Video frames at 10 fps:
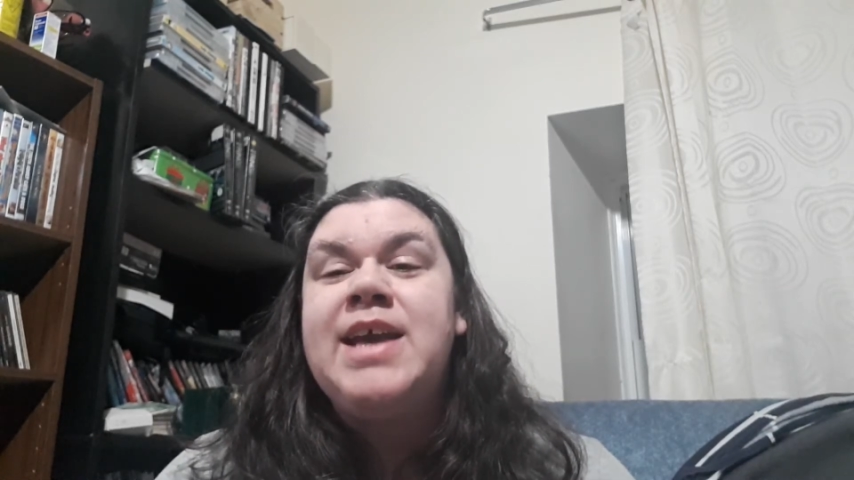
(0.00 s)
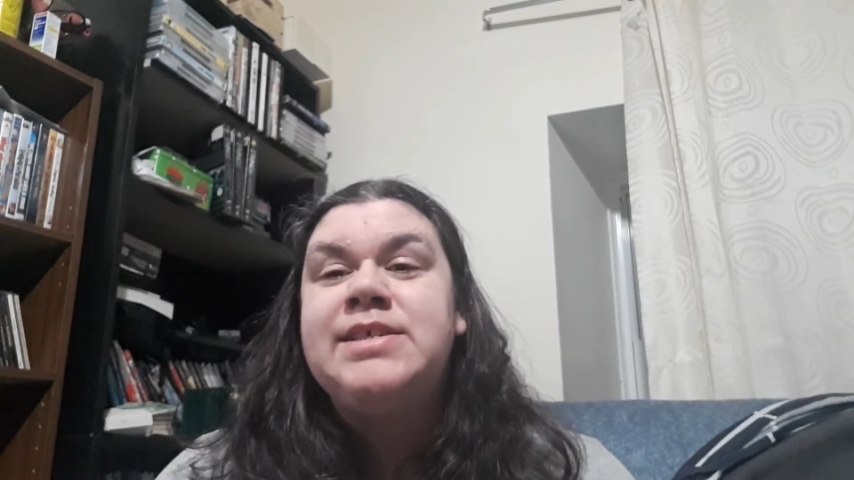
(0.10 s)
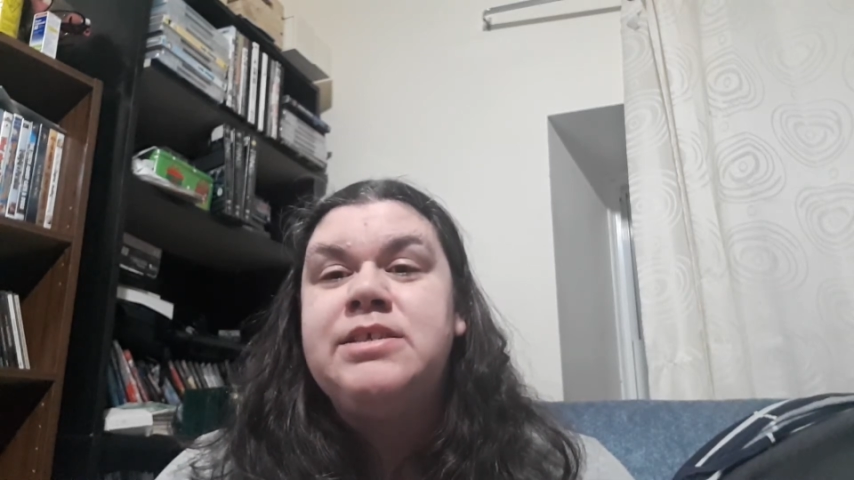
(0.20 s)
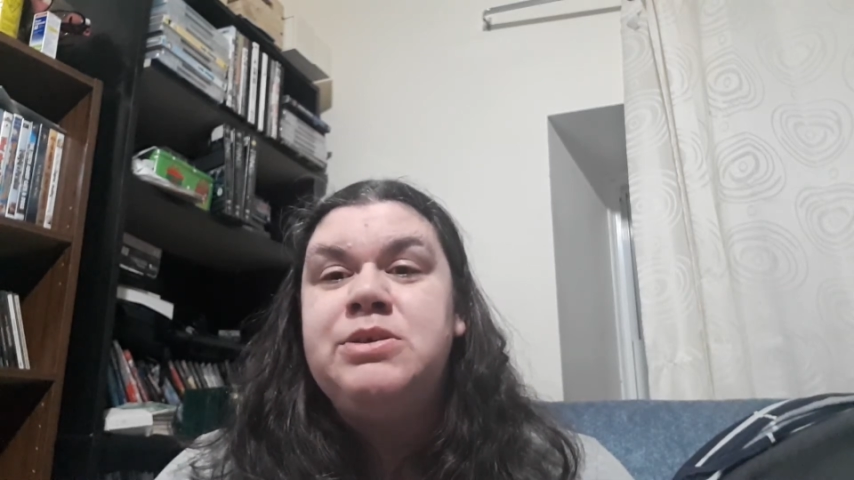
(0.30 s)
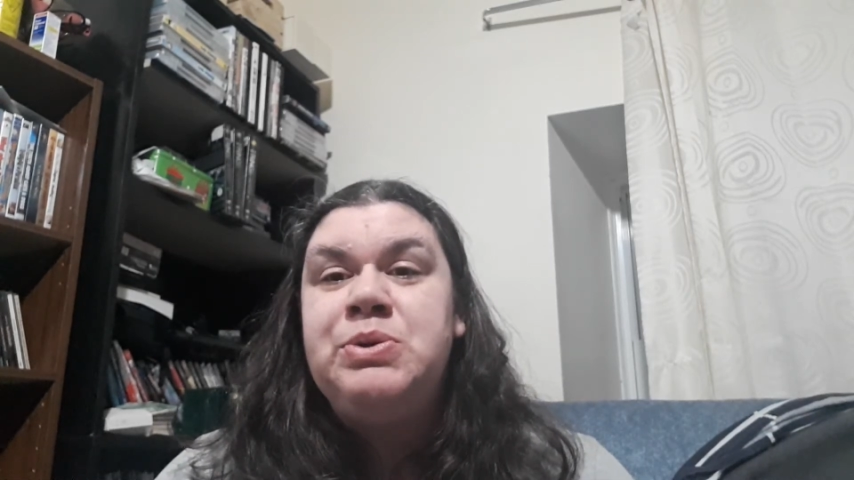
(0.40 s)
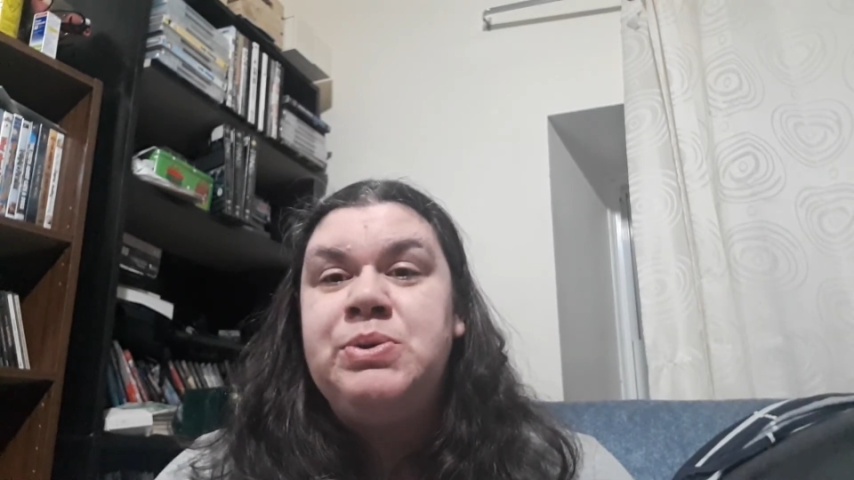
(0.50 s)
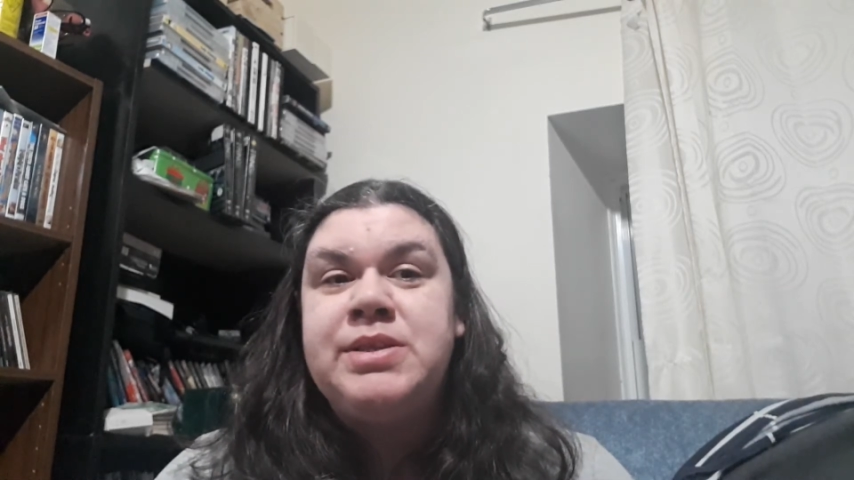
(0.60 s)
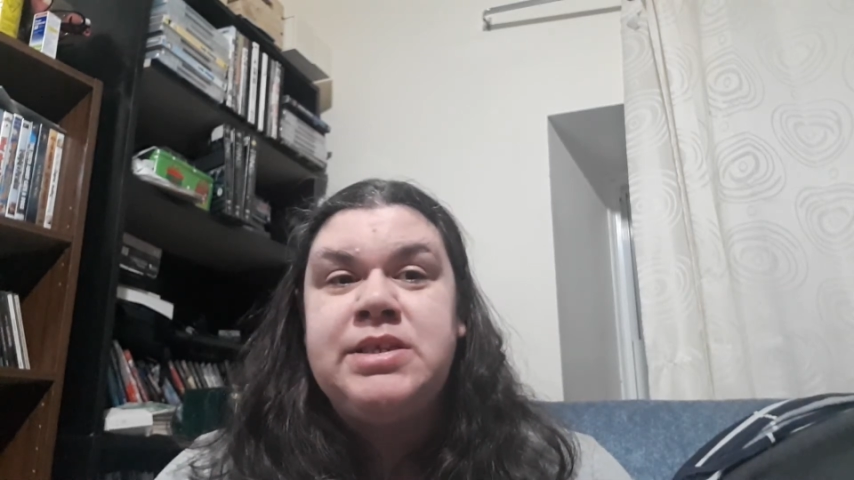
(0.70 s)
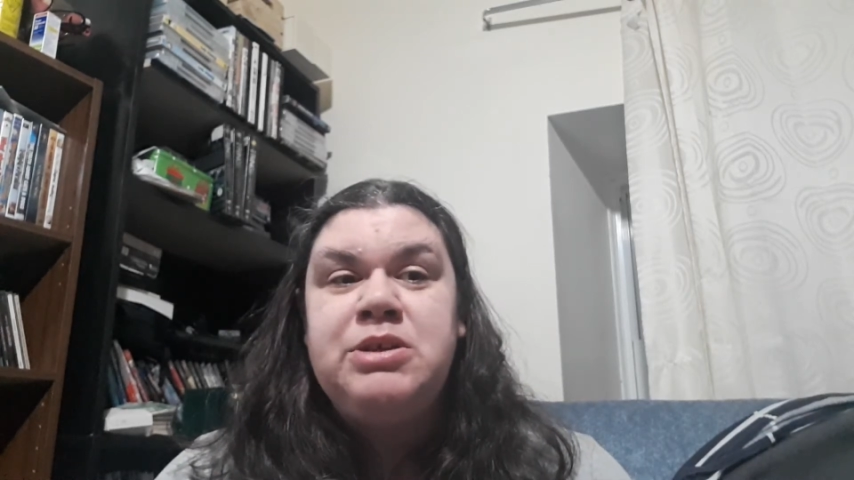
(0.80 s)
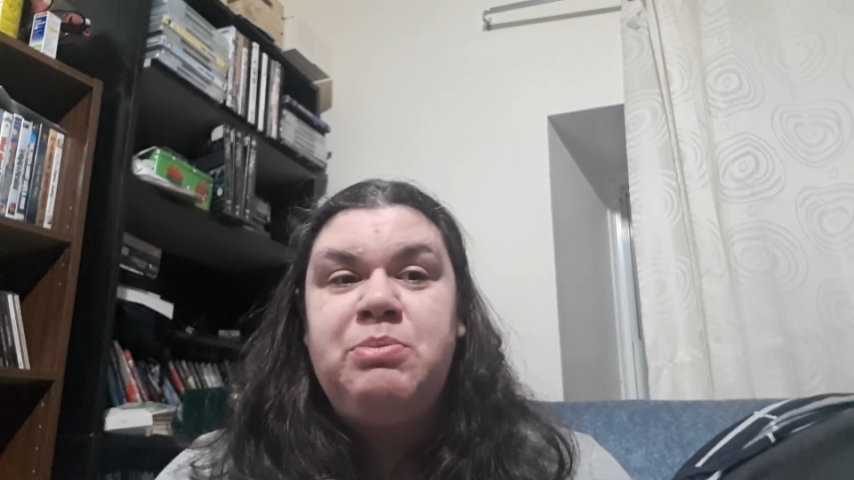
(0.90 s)
it's a
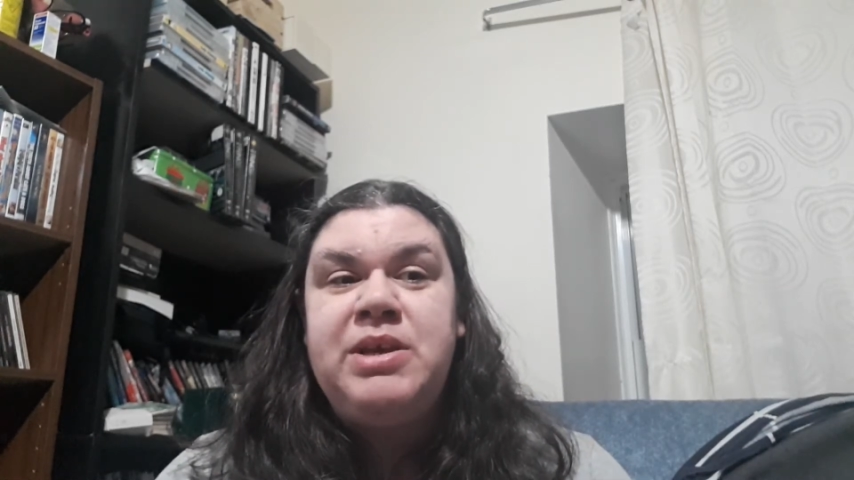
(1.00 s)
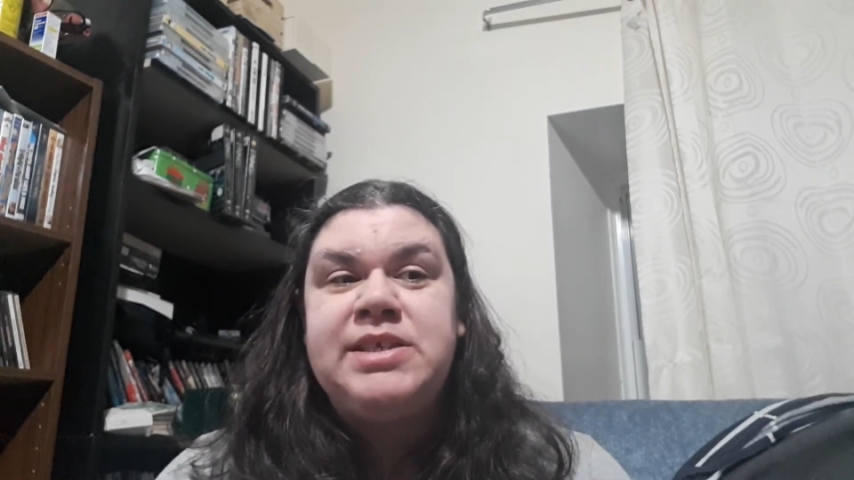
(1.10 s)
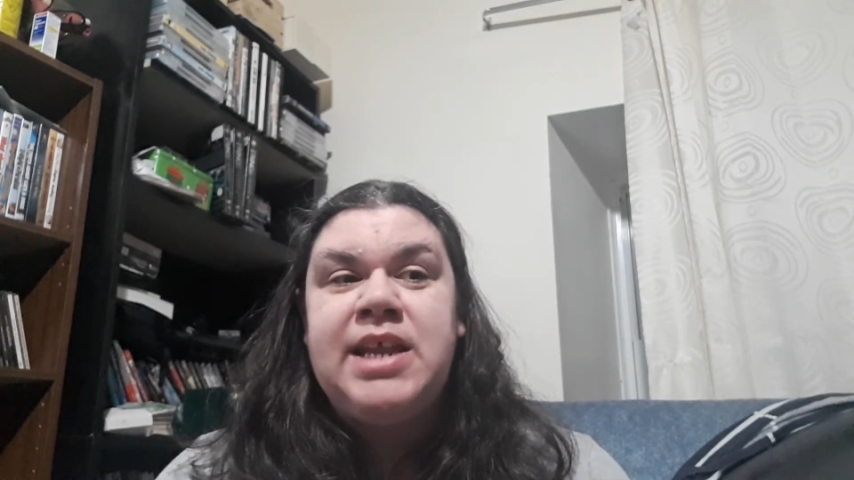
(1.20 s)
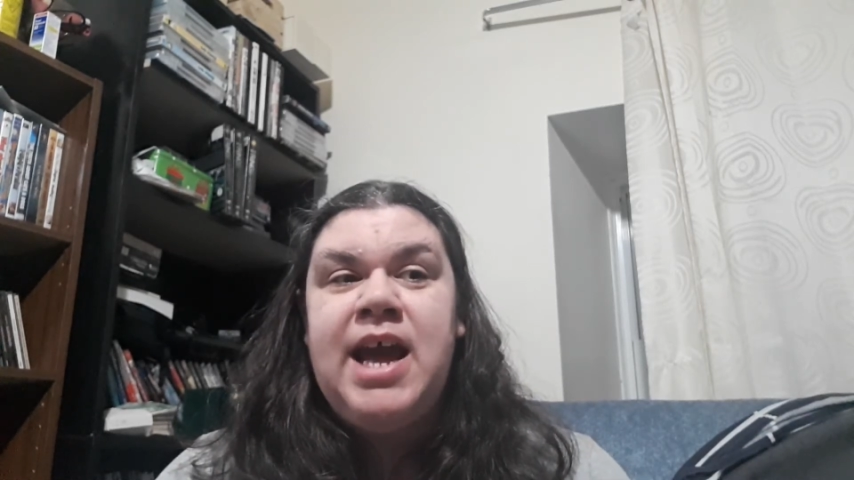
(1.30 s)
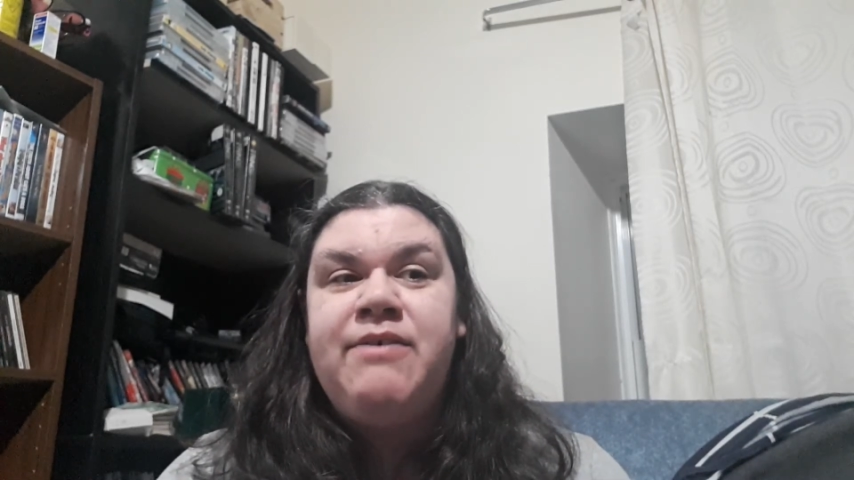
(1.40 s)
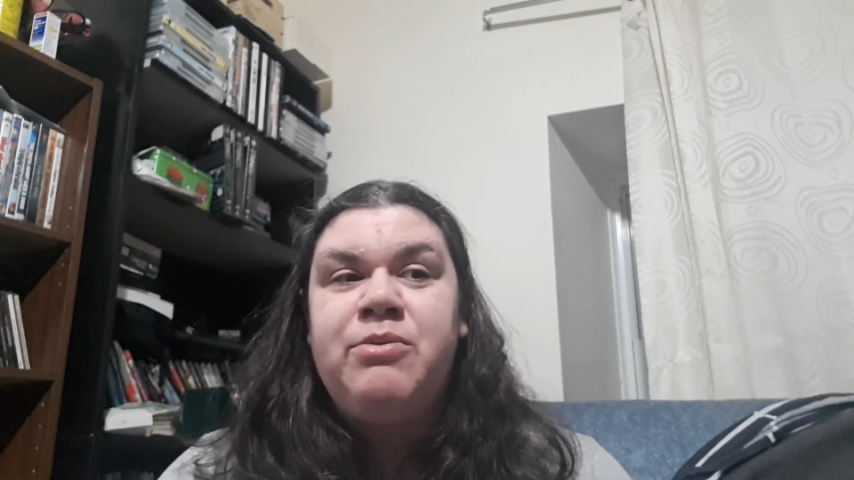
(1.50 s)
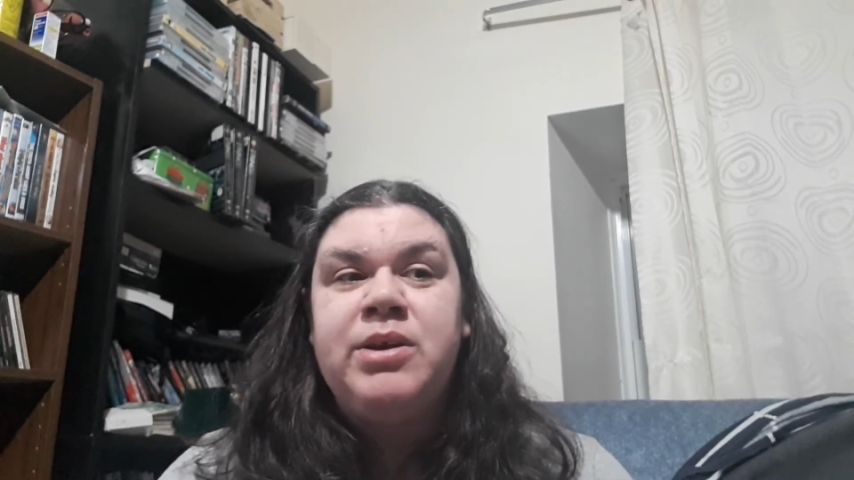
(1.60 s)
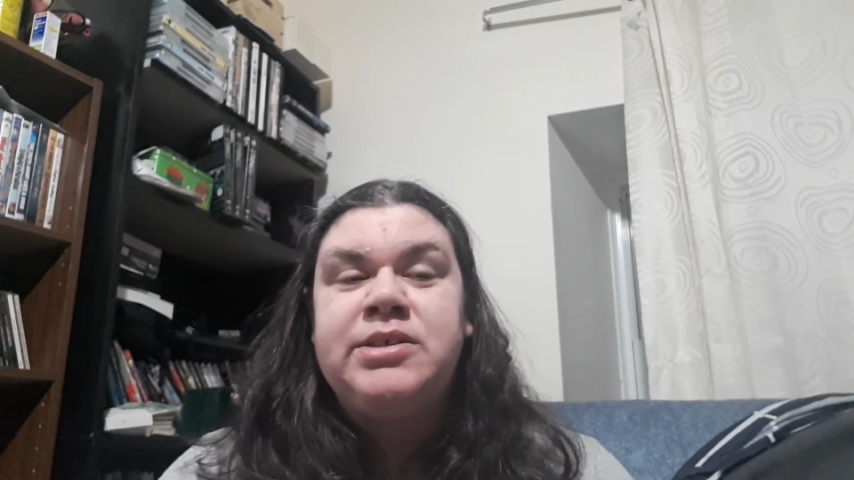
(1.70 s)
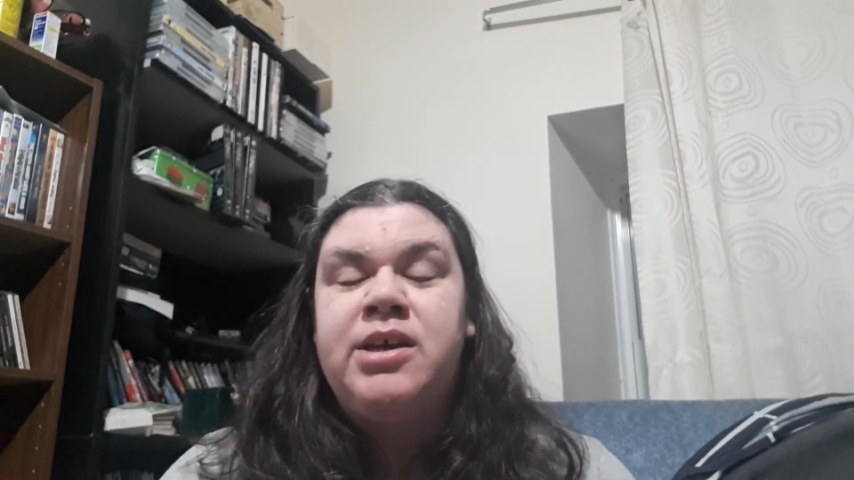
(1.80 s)
new piece that I haven't worked